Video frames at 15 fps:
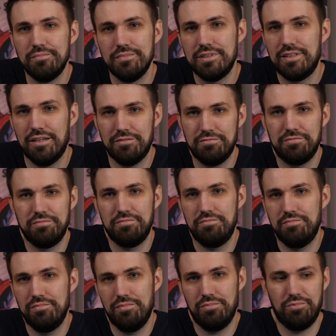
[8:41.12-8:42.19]
stuff
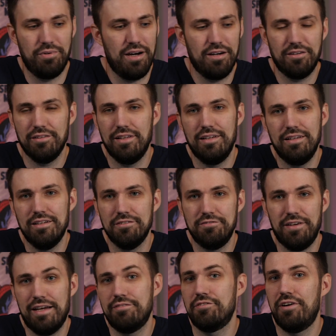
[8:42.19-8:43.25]
rarely, if
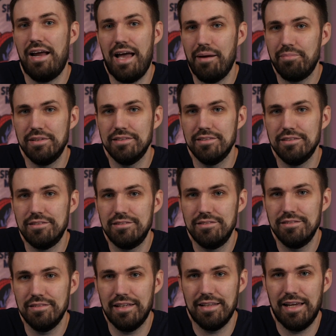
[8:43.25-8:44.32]
ever,
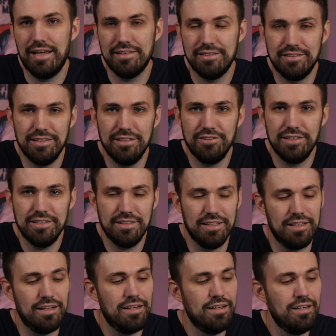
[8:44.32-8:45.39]
happens in the hands of
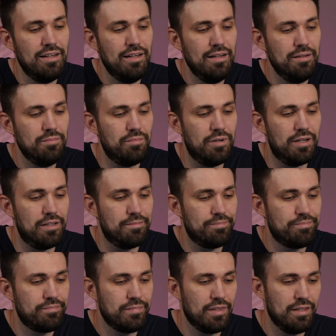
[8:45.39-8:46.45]
CGC, but
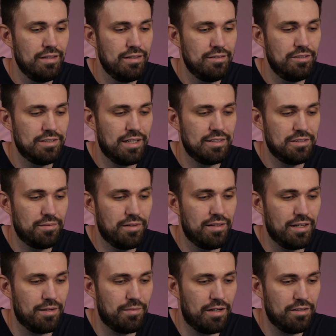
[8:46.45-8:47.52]
just kind of something to
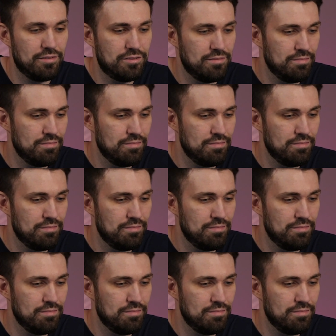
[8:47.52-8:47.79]
think about.